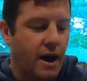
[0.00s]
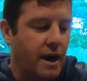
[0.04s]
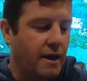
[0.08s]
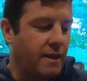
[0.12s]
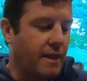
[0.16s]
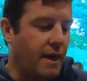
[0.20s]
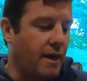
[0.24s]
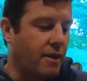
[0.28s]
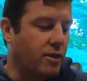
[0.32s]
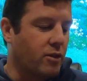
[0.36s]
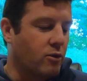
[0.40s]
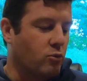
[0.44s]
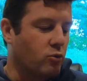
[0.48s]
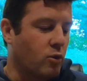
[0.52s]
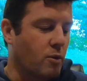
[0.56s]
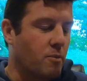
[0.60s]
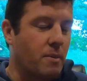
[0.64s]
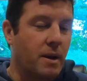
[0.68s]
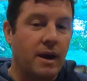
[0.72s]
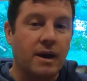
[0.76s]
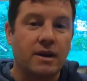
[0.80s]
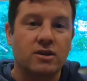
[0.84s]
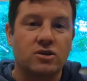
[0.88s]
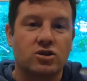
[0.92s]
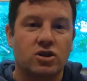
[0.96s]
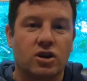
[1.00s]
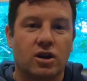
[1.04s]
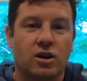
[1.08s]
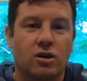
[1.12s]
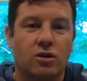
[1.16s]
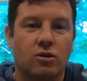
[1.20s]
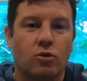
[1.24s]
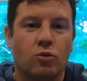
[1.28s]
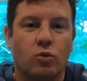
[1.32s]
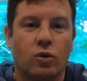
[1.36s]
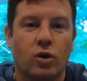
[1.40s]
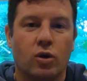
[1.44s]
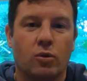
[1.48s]
and then the
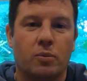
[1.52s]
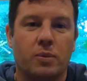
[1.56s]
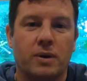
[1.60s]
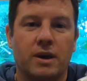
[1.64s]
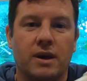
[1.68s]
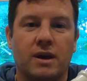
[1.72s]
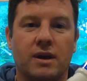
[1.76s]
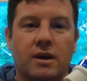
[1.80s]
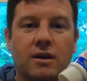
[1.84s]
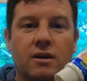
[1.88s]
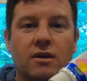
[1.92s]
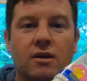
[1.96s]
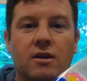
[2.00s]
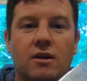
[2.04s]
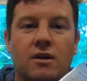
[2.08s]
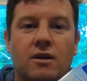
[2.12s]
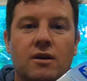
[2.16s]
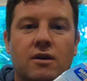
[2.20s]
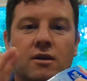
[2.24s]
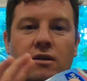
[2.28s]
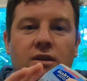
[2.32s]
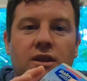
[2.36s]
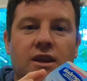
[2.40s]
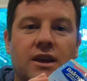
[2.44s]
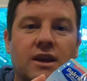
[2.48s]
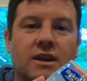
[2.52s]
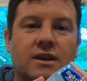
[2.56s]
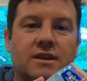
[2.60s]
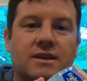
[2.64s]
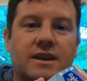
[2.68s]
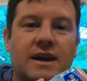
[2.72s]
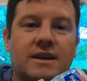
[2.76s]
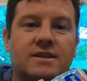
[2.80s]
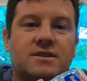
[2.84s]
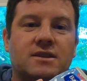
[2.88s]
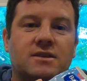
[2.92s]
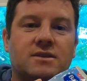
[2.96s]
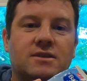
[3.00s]
remainder will be the
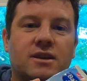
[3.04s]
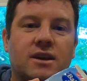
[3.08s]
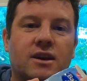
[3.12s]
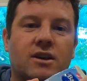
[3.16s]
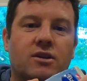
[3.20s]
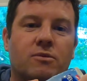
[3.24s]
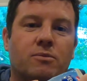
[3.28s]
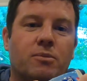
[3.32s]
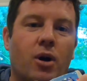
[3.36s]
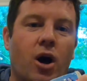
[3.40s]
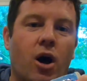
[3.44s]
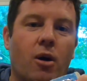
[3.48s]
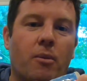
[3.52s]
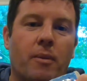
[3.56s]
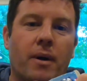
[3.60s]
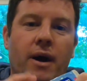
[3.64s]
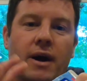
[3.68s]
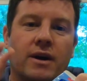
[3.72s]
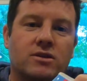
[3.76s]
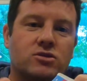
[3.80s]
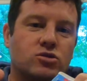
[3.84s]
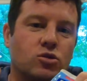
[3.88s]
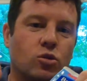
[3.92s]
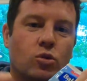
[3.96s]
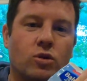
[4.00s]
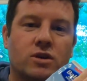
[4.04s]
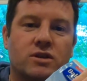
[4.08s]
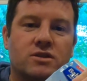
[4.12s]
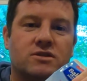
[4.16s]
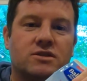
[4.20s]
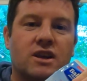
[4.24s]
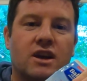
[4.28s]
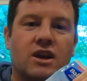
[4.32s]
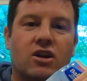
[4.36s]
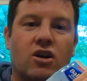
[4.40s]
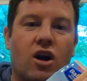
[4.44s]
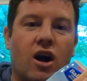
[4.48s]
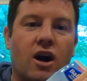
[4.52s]
Desitin, Balmex, or
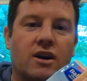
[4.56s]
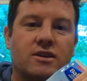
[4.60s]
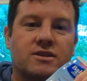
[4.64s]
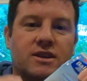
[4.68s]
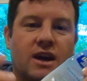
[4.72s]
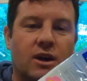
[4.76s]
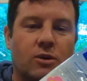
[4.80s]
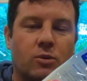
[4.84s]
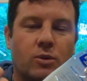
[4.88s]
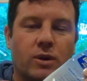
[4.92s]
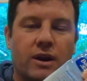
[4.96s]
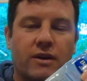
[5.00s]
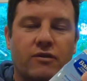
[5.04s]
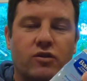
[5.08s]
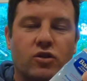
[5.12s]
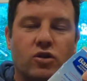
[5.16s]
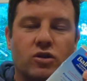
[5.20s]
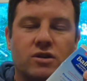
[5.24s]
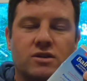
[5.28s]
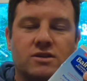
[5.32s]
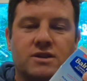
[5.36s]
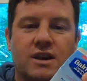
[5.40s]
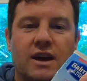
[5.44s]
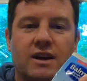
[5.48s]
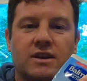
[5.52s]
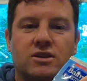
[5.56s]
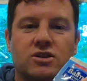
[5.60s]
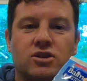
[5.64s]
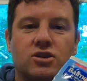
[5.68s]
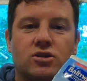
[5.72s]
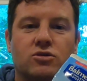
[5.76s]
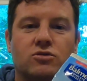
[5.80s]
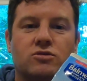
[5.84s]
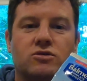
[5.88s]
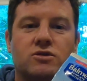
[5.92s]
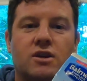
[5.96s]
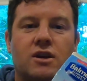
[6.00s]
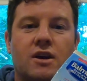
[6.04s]
zinc oxide, whatever you decide to
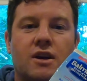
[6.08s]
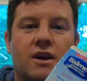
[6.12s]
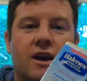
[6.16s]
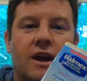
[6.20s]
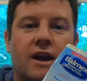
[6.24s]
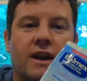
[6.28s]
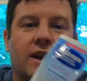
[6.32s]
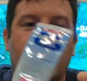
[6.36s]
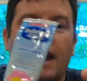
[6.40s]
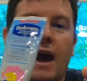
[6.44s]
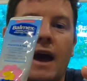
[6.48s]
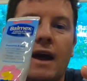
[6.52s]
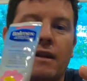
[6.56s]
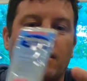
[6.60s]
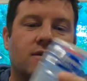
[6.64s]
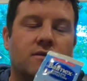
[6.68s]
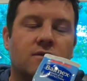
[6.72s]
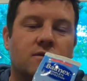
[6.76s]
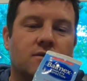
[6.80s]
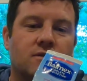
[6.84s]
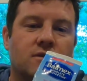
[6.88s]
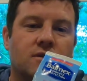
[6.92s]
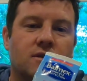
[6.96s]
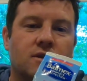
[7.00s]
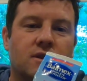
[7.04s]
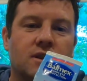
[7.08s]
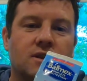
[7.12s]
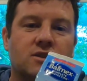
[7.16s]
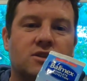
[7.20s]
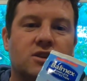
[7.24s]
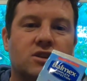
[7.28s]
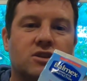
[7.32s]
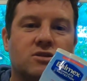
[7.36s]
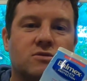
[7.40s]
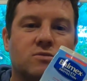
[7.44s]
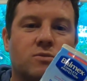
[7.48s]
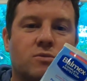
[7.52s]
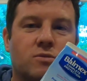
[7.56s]
use. And again,
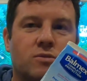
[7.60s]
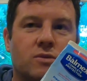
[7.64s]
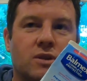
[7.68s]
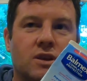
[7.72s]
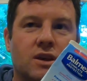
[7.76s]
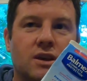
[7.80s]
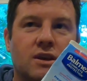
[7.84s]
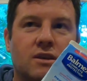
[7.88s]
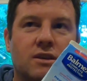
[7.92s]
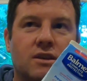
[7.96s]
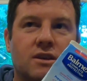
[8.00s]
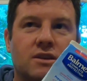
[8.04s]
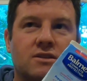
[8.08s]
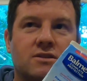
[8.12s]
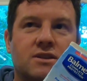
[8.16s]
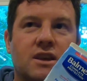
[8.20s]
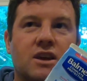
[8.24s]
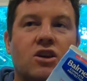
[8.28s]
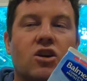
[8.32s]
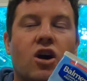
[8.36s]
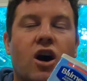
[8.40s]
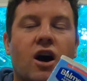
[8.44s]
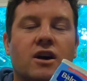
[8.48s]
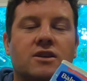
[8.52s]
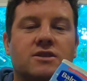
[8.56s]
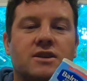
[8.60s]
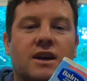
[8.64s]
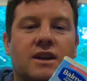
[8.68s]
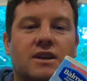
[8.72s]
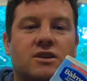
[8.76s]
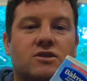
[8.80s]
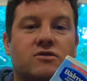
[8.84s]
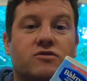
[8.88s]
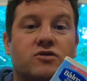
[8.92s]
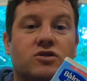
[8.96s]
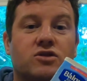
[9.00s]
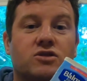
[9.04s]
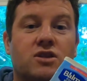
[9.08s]
this is the zinc oxide
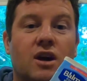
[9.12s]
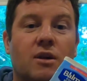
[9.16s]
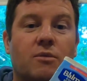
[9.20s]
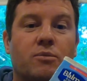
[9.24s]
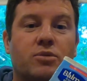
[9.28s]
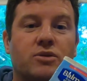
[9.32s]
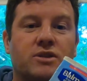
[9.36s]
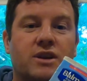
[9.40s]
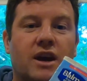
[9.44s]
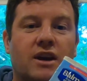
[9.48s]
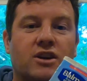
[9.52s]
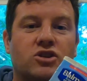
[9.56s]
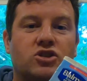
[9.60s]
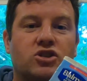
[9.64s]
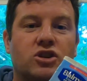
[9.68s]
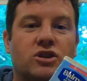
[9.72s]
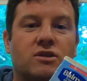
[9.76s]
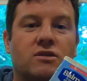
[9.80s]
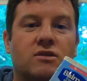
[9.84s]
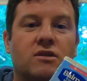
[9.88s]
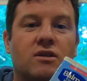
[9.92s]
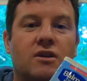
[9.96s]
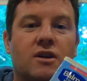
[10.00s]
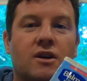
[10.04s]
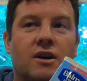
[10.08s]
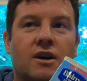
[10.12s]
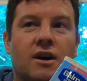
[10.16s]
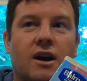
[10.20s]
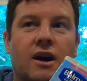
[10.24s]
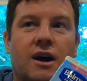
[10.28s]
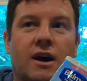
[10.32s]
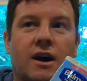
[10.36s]
is for sun protection.